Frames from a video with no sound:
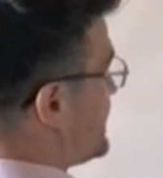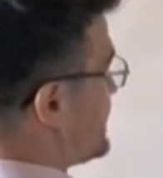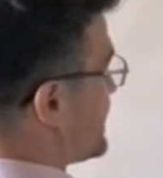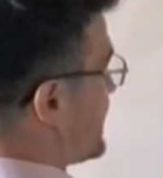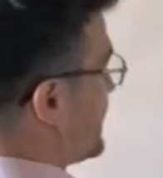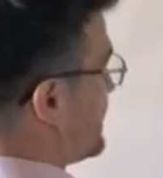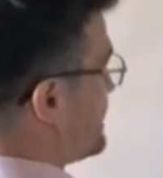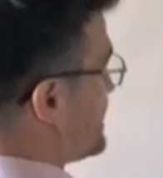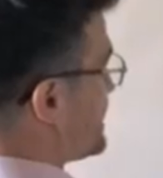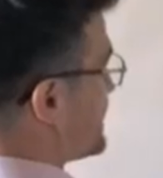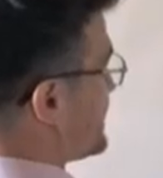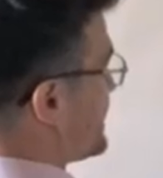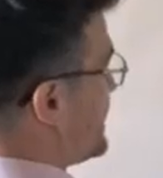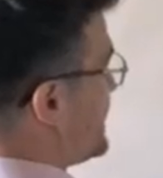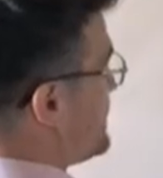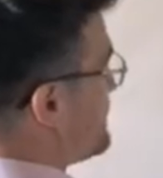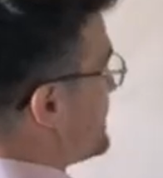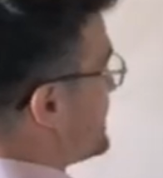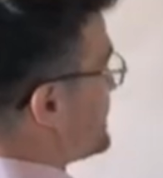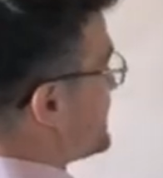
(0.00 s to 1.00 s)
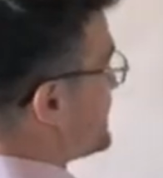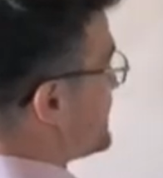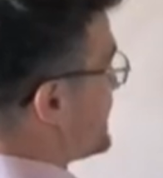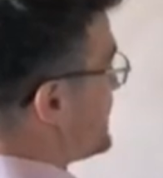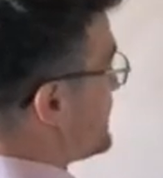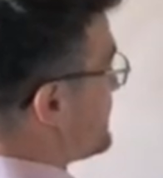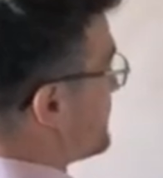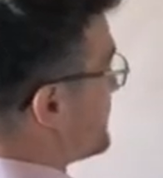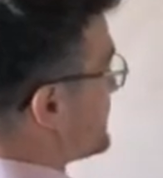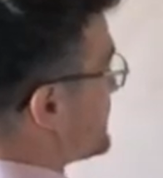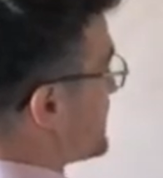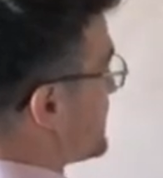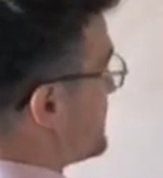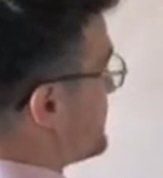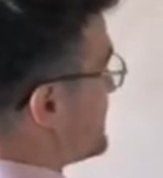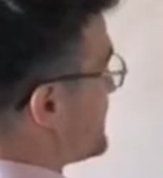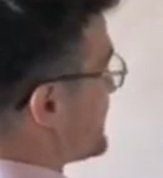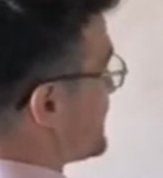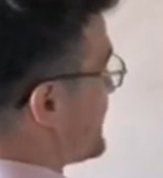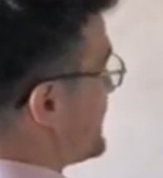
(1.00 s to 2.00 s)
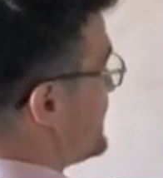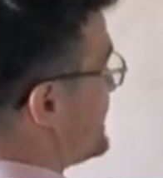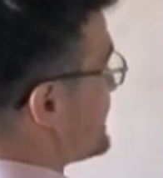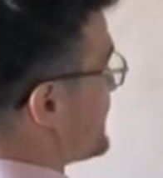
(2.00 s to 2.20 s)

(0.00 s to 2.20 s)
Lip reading: times C, which is equal to C